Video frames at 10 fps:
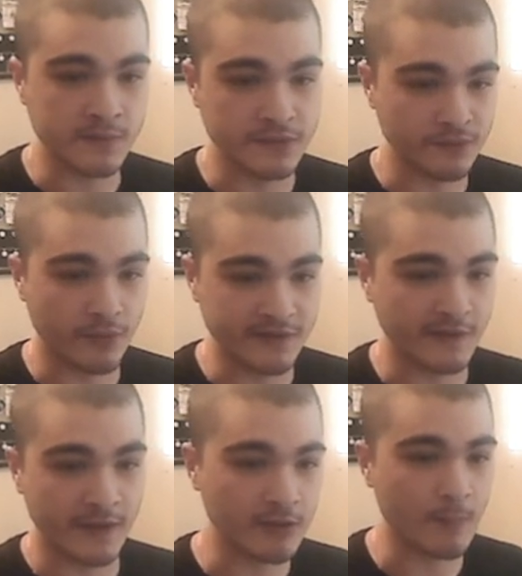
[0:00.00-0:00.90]
to
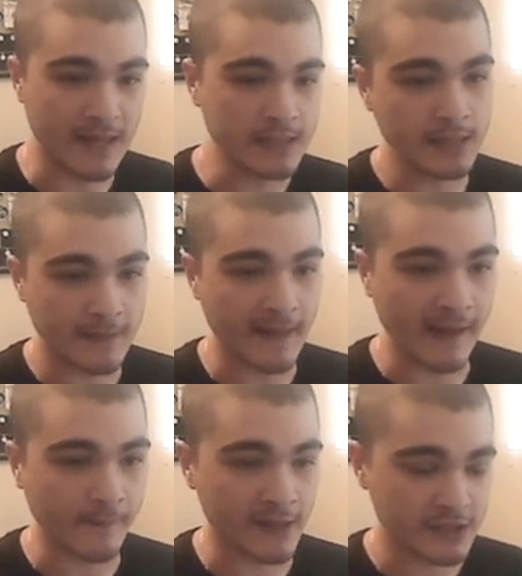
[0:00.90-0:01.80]
voice their opinion
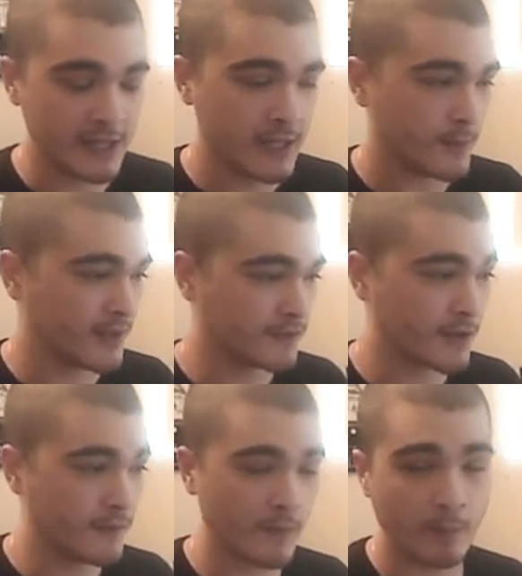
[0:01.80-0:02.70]
that much, because
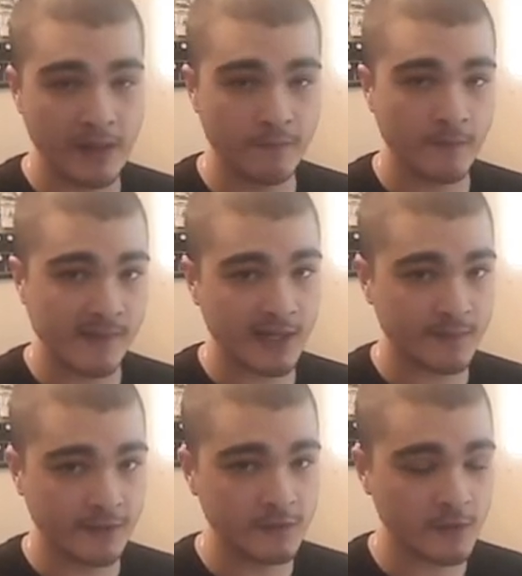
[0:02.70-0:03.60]
all the big From the
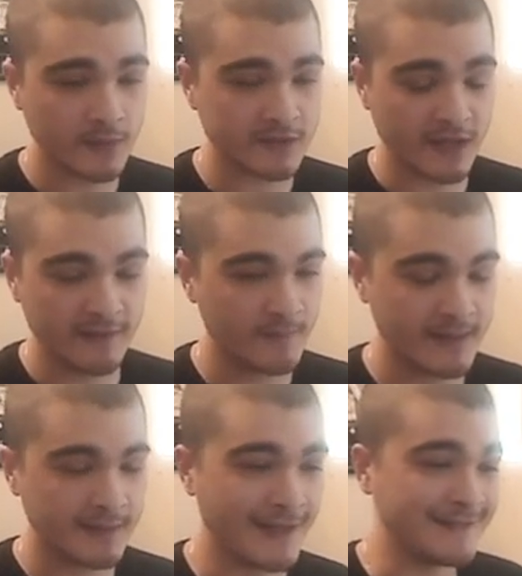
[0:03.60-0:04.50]
Depths YouTubers have
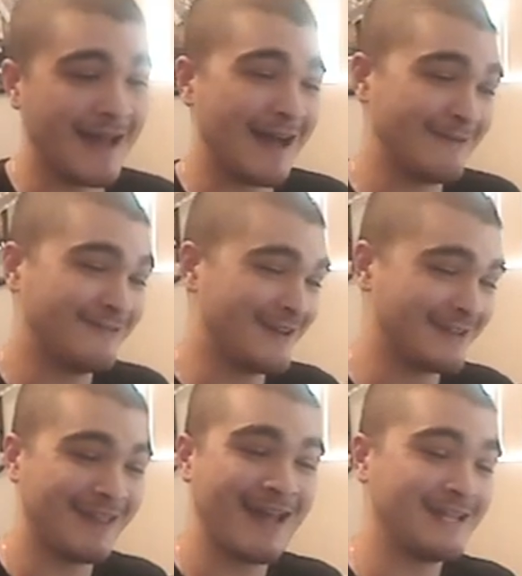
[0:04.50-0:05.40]
been like, nah,
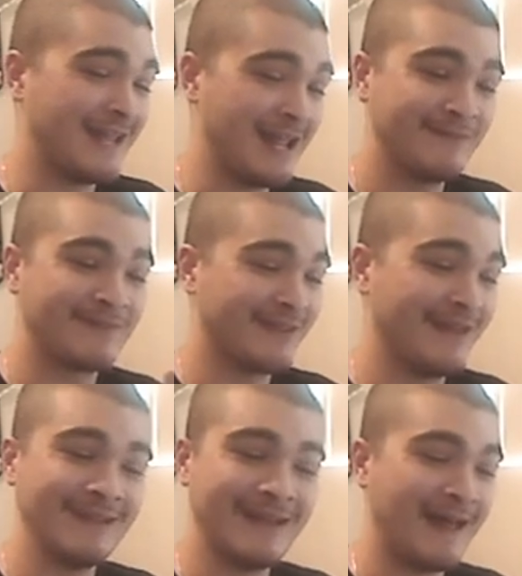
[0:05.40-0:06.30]
fuck that, game's
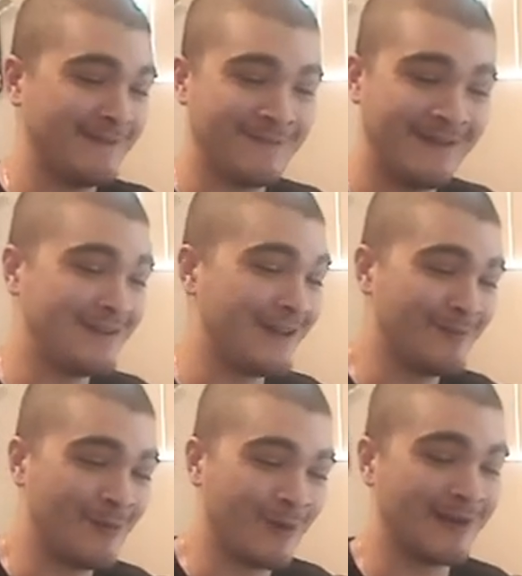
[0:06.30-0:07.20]
not fun
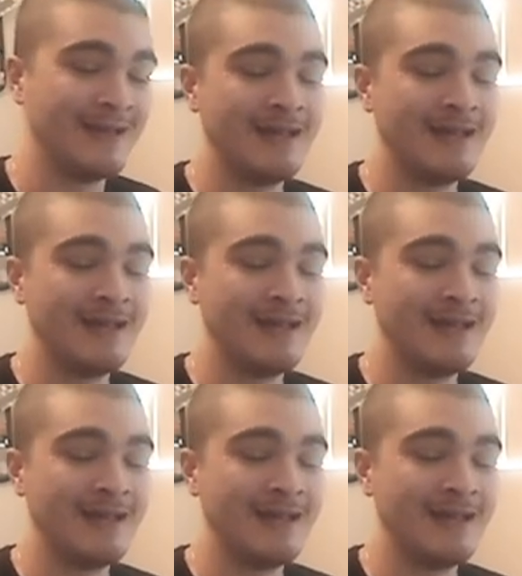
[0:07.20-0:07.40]
anymore.